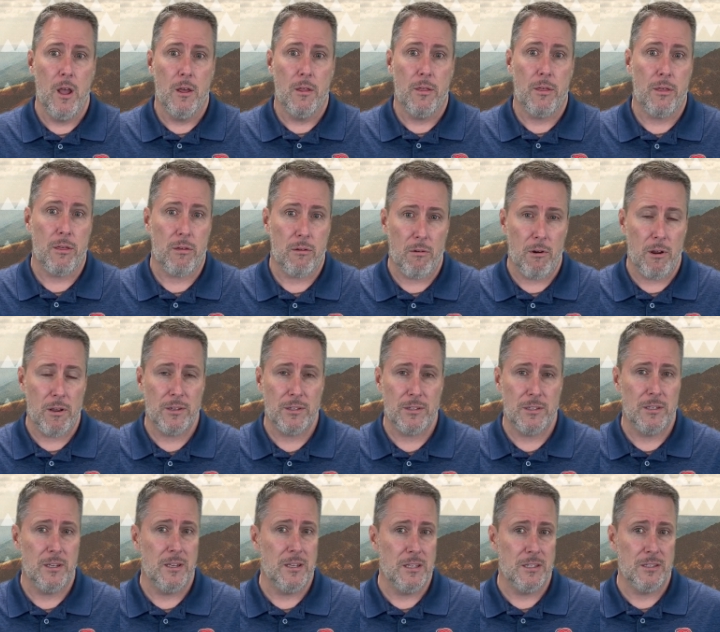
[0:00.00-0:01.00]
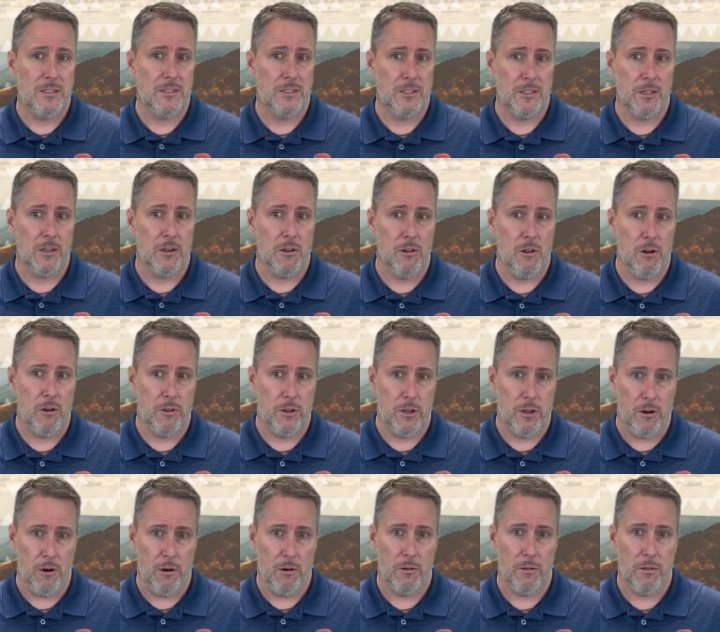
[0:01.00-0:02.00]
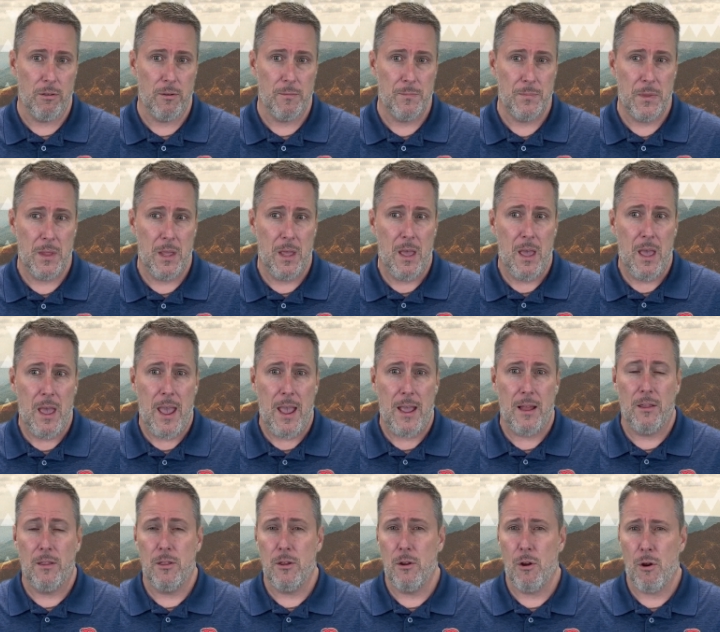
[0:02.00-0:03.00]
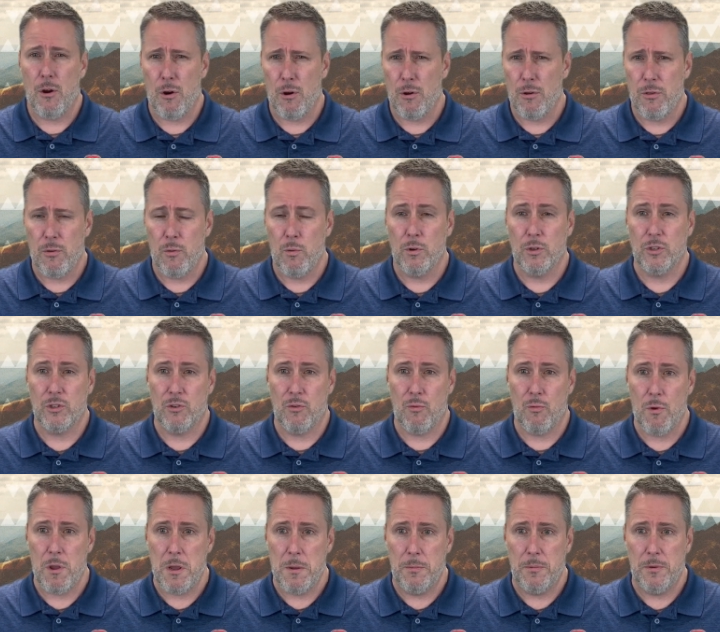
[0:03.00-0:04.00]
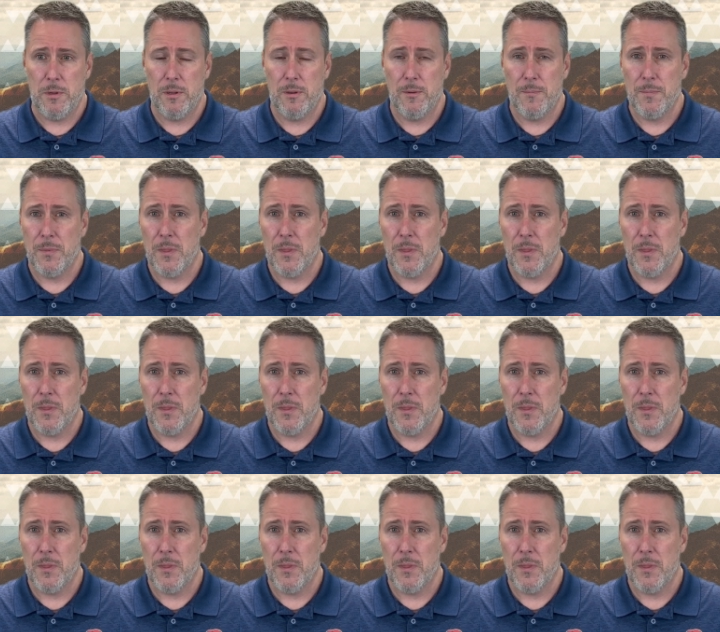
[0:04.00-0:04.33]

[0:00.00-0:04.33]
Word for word: thrust in his sickle on the earth, and the earth was reaped.